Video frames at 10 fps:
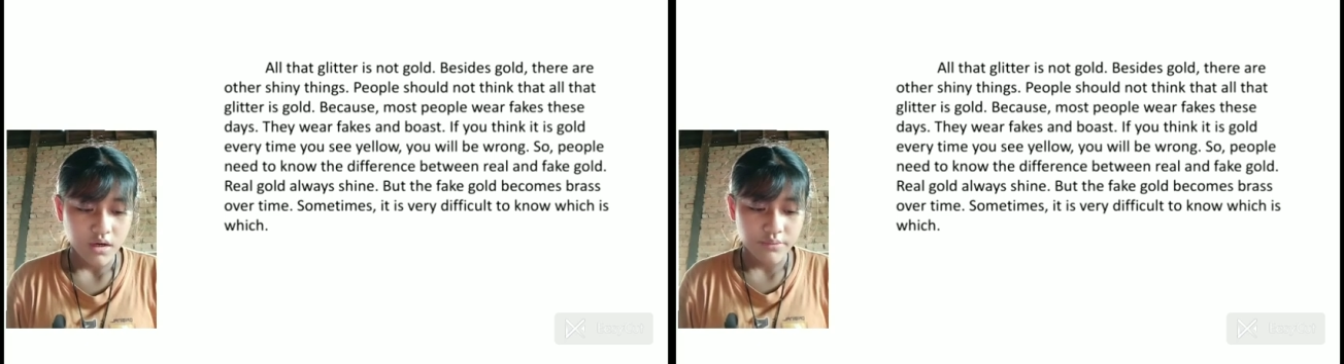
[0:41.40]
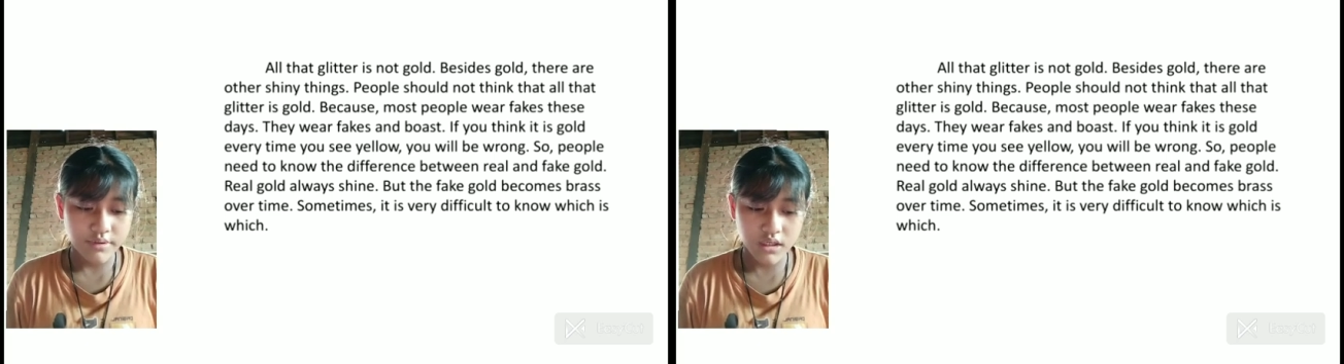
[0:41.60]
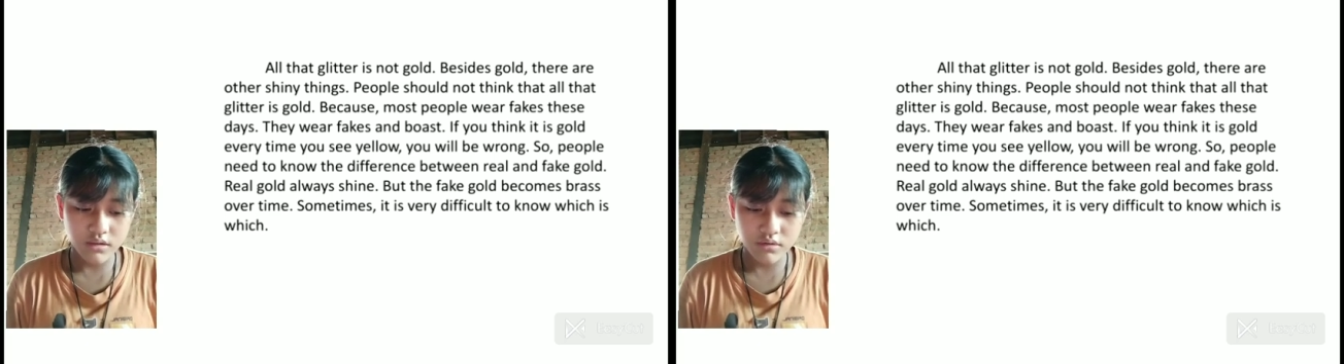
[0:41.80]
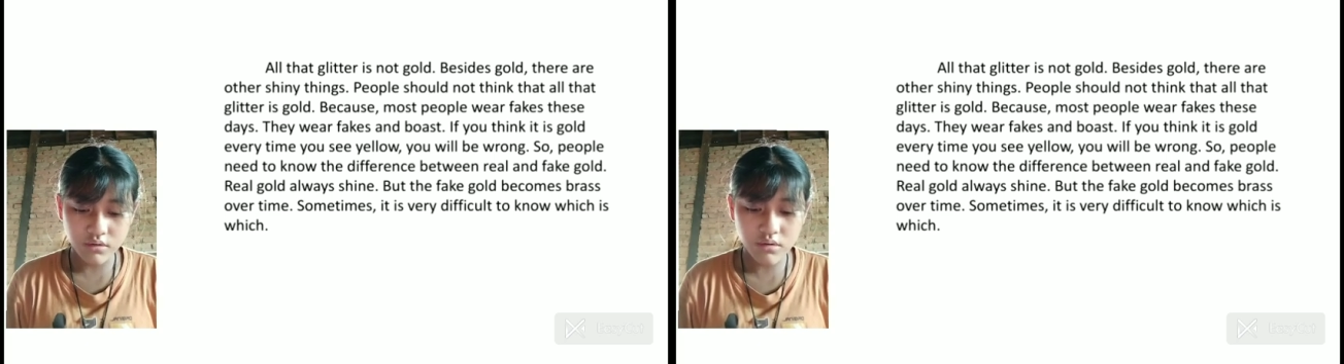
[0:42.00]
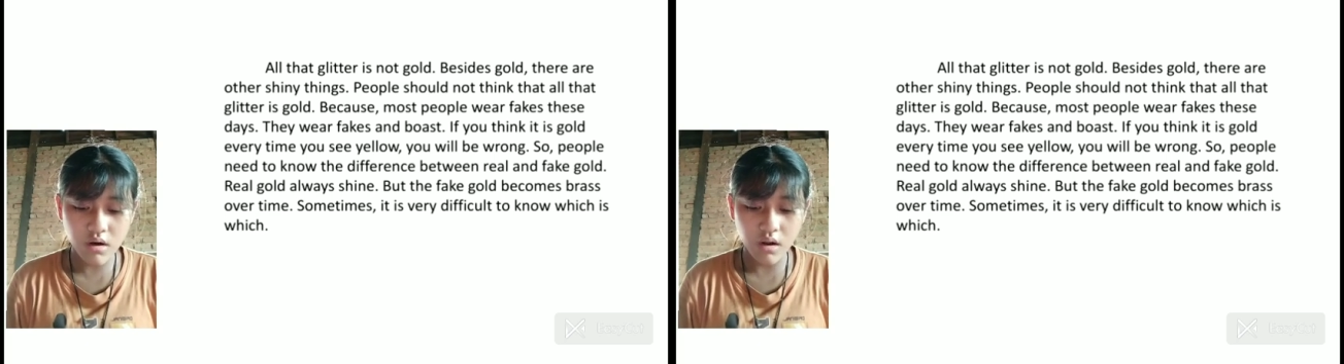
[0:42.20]
Real
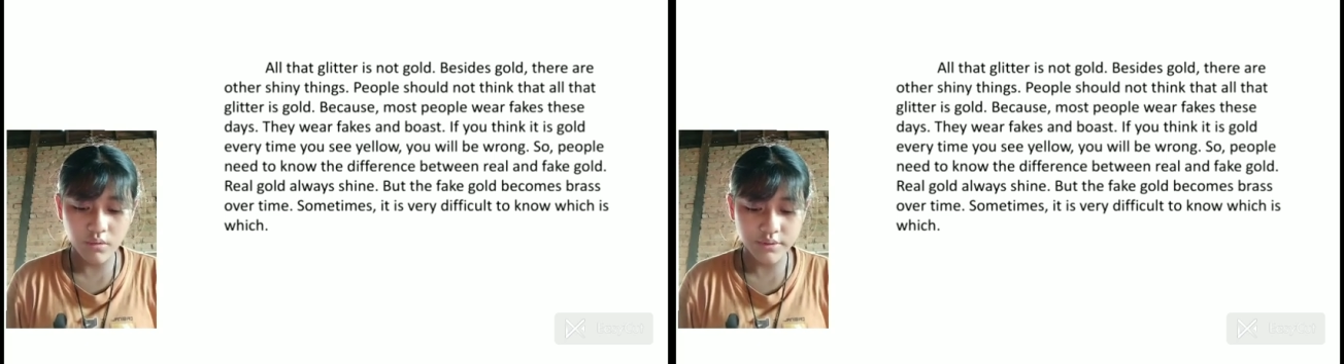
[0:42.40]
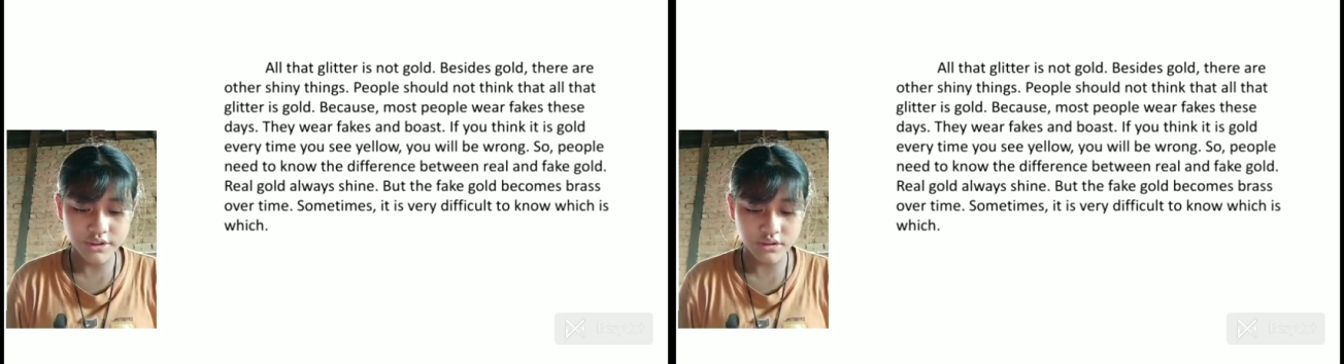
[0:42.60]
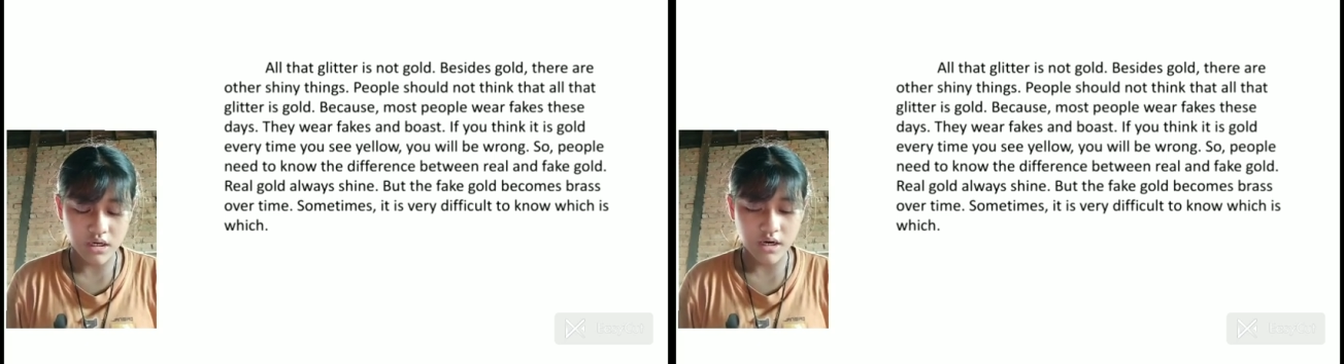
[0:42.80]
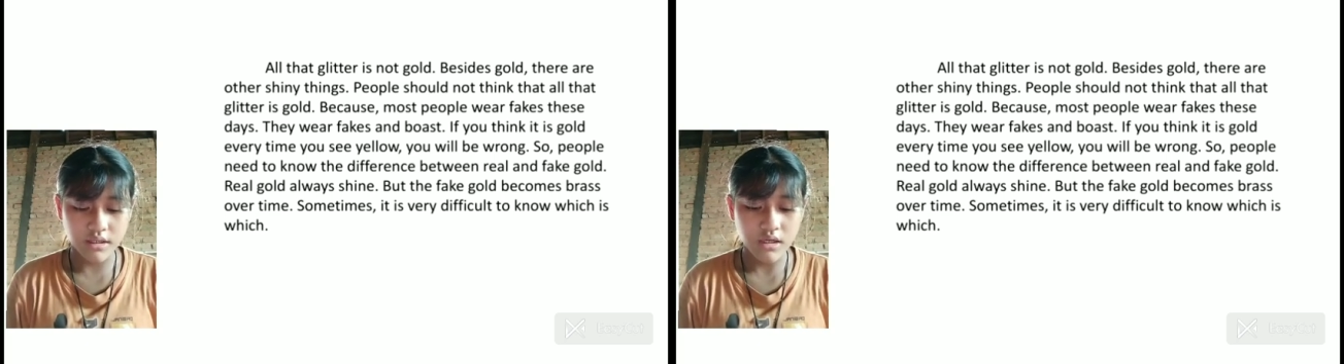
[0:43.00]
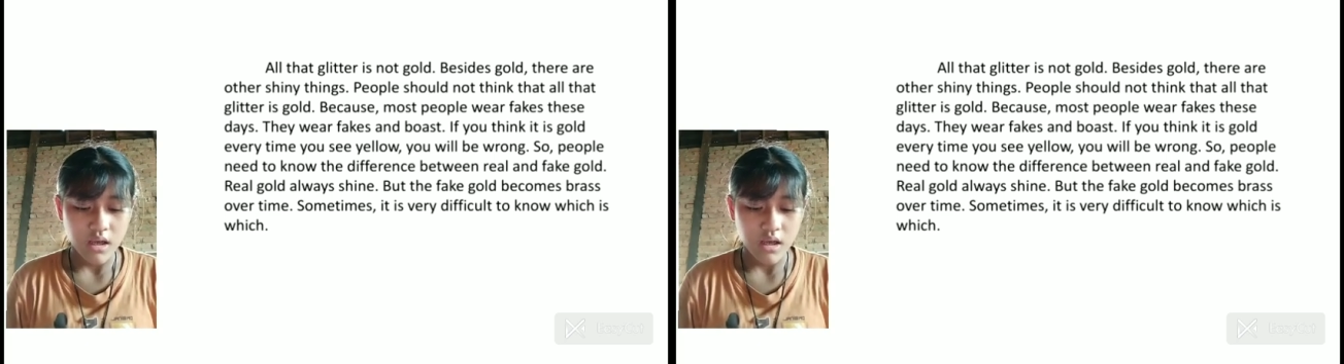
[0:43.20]
gold always shine,